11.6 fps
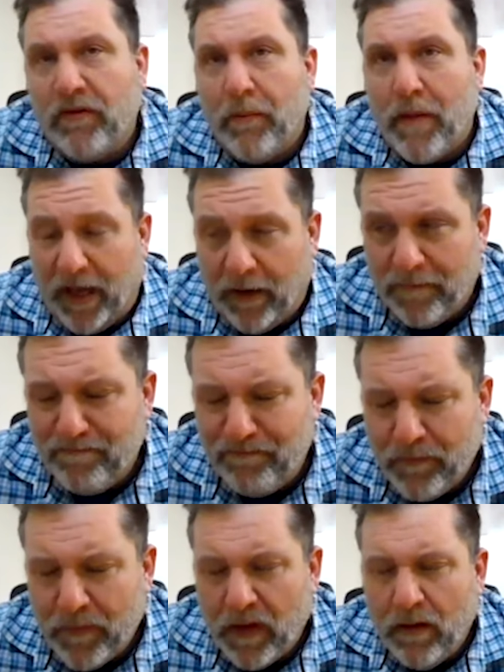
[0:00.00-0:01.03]
to make.
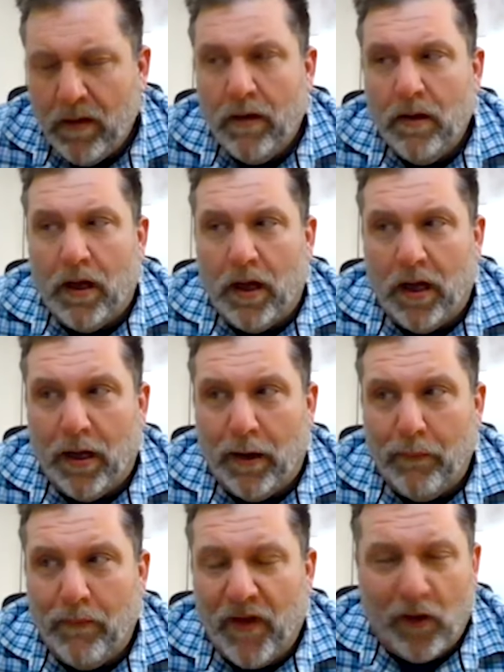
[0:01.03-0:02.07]
They
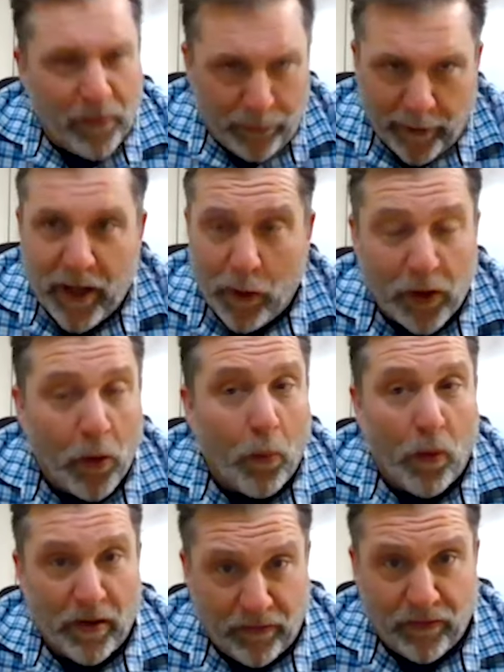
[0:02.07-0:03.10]
only play UNO
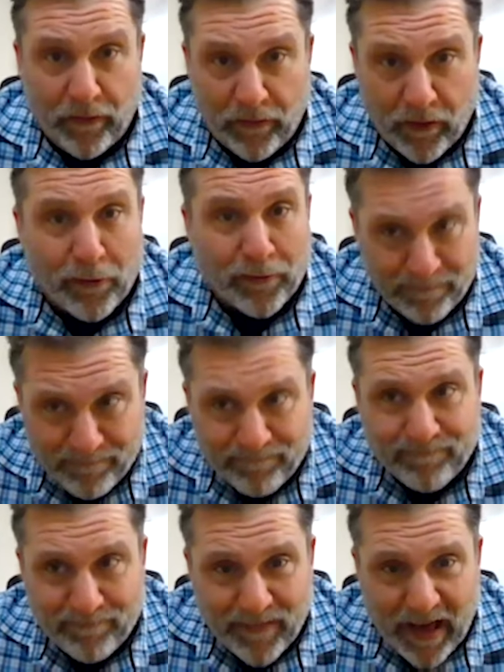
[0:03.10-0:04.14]
once this year.
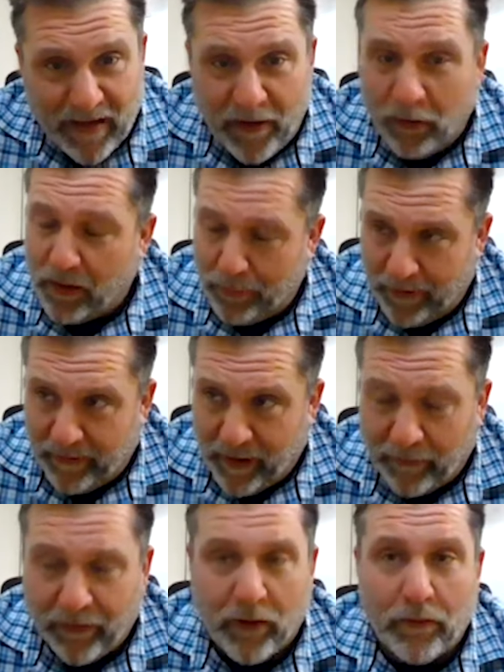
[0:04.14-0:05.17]
And they only play
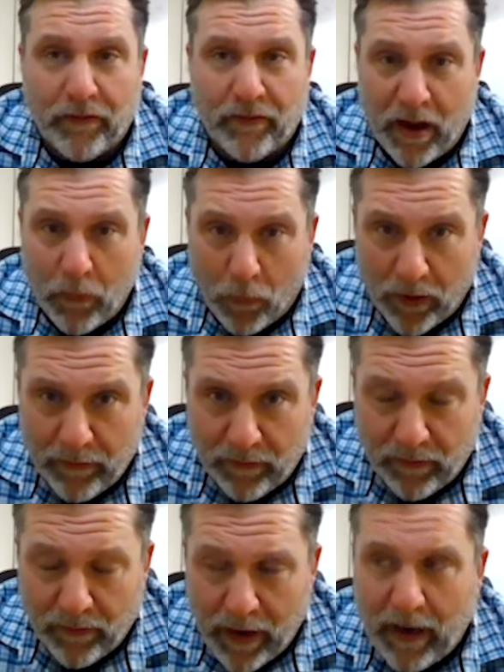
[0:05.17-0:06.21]
South Dakota State
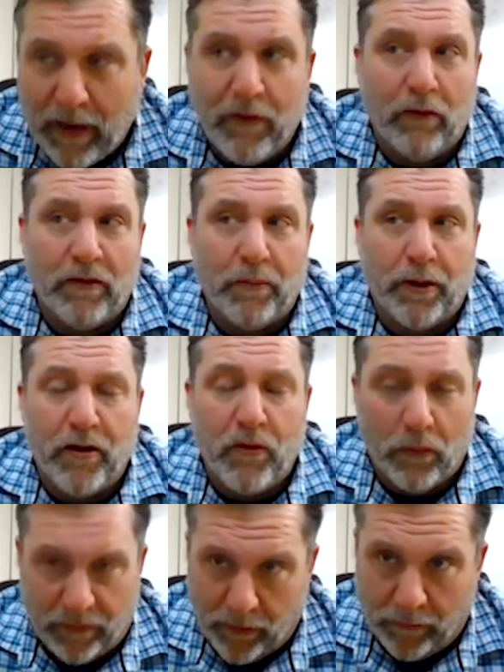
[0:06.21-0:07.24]
once. And they only play
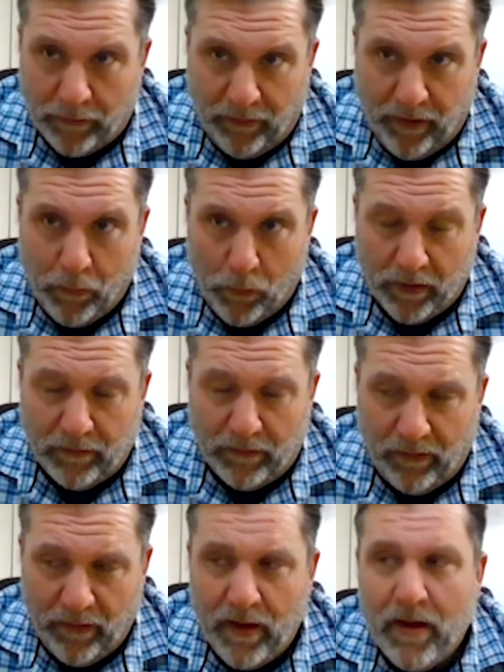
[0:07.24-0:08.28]
North Dakota State
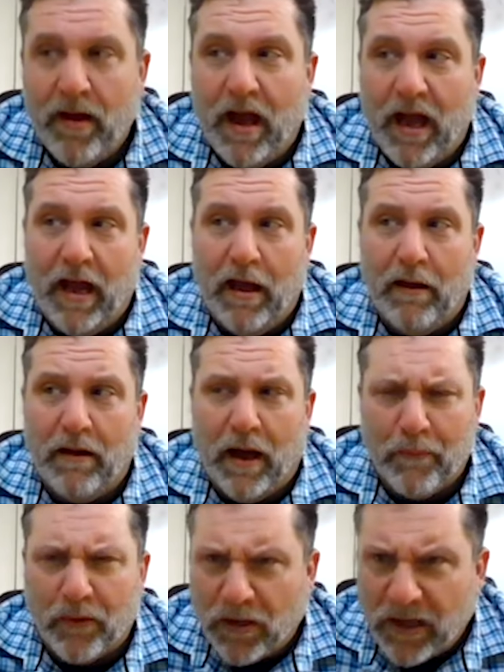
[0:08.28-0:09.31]
once. Mm-hmm. And I
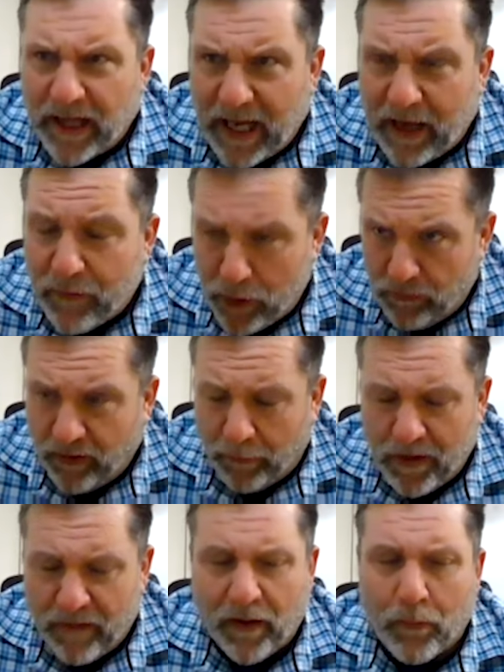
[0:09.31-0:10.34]
believe, and you tell
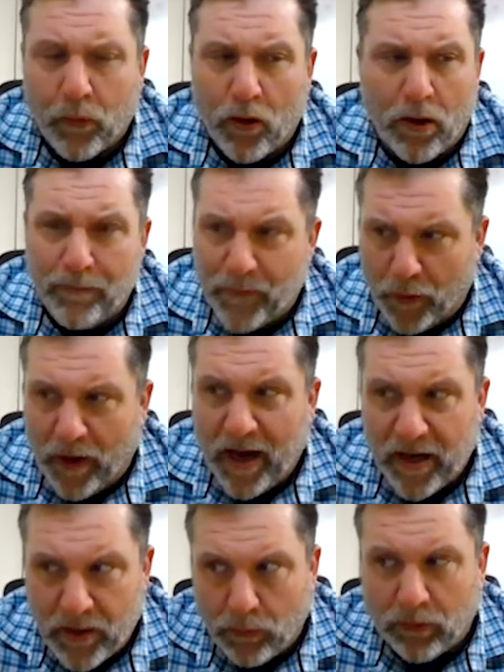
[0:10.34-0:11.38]
me if I'm wrong, their
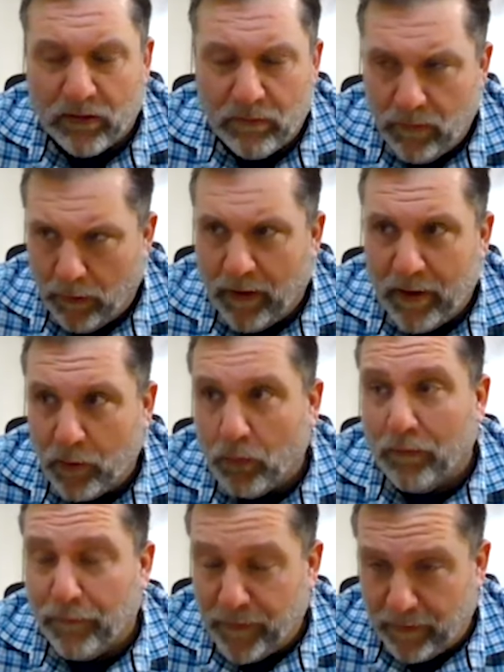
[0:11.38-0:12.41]
annual
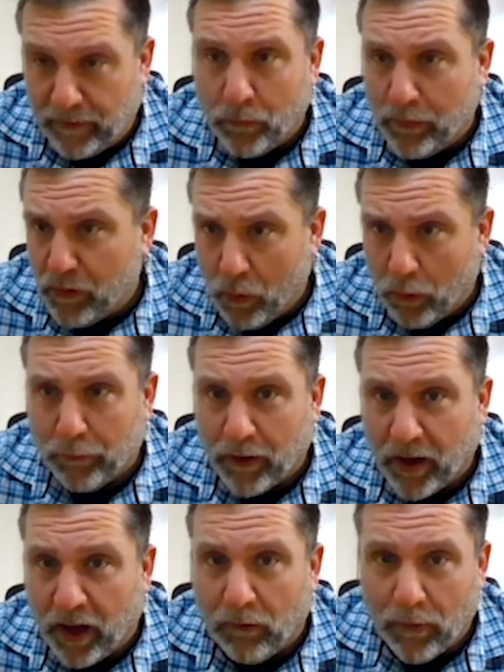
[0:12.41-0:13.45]
visit with Northern
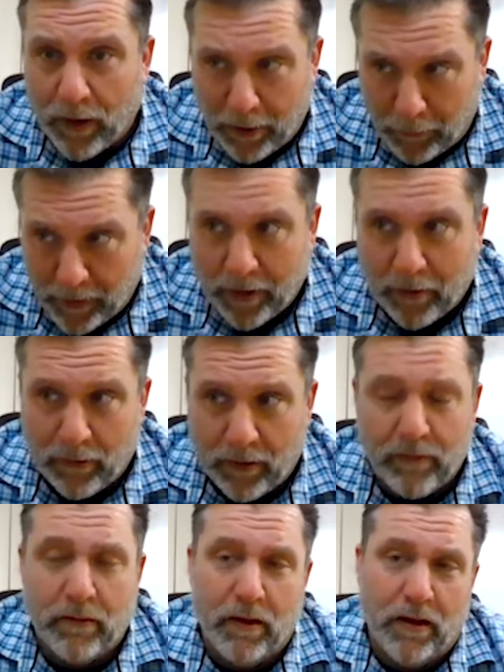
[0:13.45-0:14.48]
Colorado here
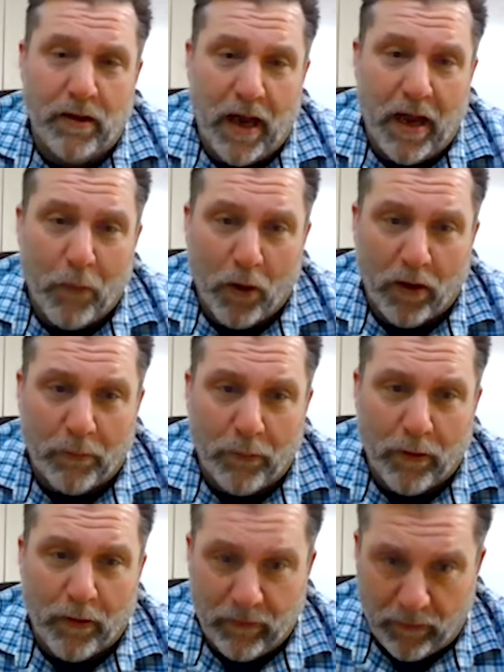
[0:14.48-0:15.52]
in Haymarket
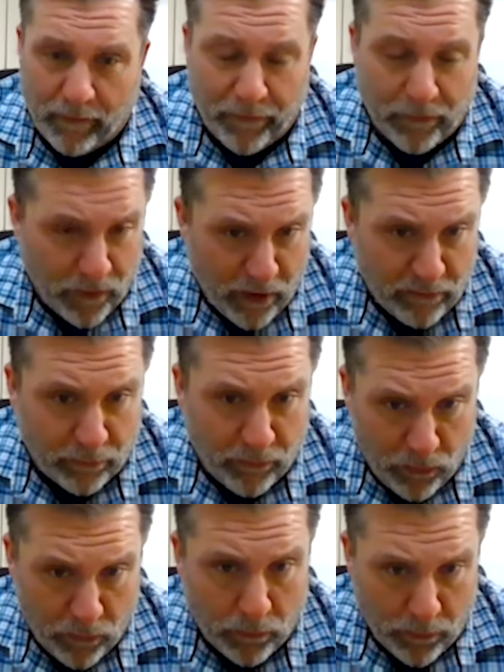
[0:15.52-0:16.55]
Park is off the schedule too.